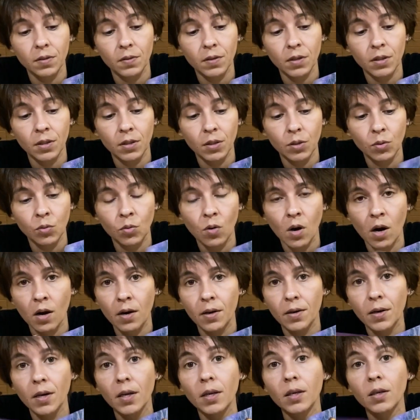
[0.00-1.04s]
There you
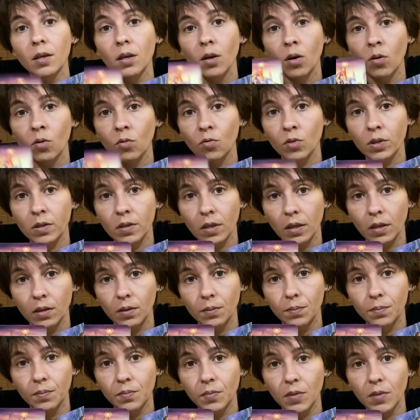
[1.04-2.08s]
are, going within